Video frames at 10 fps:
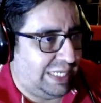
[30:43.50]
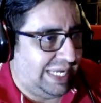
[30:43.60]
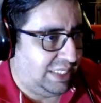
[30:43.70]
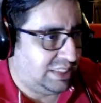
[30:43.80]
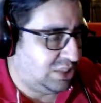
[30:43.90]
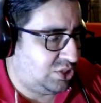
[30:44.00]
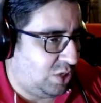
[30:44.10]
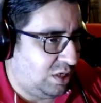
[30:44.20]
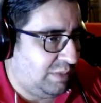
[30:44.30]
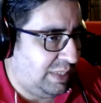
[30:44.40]
any such
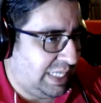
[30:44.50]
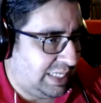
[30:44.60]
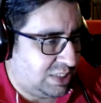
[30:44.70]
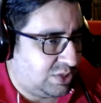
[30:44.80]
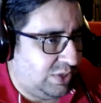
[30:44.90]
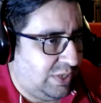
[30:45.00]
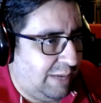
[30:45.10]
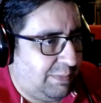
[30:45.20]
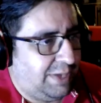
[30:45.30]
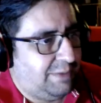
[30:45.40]
tournament that is going to
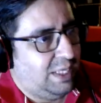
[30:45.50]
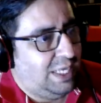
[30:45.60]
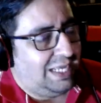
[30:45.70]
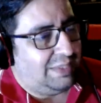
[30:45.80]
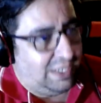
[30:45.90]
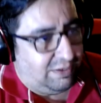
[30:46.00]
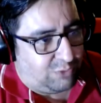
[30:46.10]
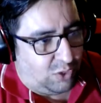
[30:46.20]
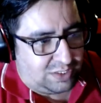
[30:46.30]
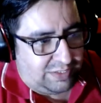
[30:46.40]
happen. Then of
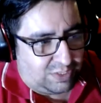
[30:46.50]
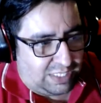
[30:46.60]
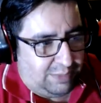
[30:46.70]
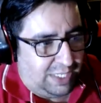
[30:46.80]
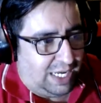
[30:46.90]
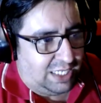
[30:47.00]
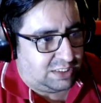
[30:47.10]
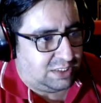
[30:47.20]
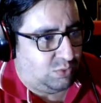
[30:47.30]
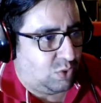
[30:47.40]
course there was
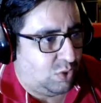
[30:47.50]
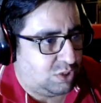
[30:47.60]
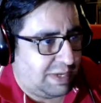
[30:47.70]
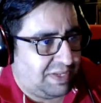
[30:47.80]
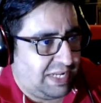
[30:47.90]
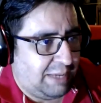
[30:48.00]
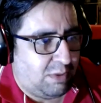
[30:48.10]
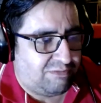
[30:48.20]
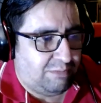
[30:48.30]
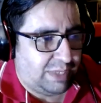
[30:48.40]
Abhilash, who goes by the name
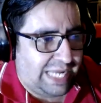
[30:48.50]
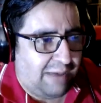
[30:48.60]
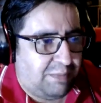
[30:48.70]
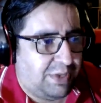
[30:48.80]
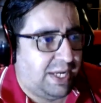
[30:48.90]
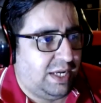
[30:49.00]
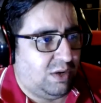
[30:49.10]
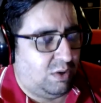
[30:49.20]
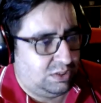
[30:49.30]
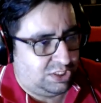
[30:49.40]
of Macabre
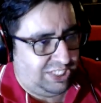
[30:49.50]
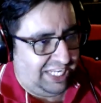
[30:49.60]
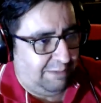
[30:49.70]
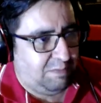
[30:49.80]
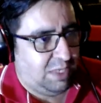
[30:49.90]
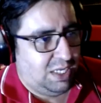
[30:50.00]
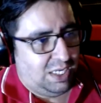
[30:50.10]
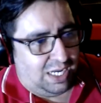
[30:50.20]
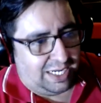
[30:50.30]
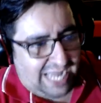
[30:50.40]
on Steam.
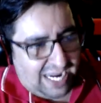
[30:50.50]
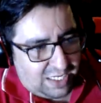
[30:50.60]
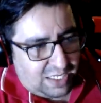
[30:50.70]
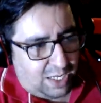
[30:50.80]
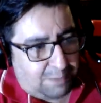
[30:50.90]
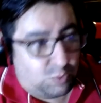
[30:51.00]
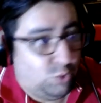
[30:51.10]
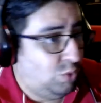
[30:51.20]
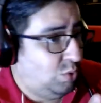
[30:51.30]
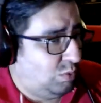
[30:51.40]
Again,
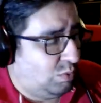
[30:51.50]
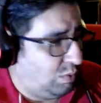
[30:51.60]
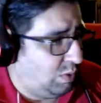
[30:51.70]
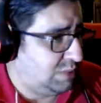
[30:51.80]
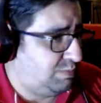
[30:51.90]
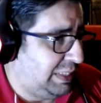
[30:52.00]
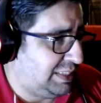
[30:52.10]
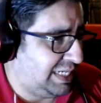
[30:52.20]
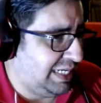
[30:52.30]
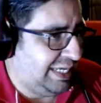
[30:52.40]
who was
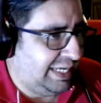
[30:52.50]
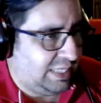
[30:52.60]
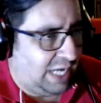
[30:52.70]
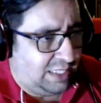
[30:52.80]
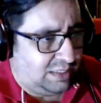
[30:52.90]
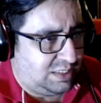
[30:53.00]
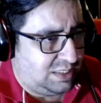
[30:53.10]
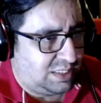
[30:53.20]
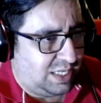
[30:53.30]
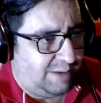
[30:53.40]
basically
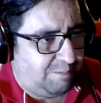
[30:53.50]
Hans's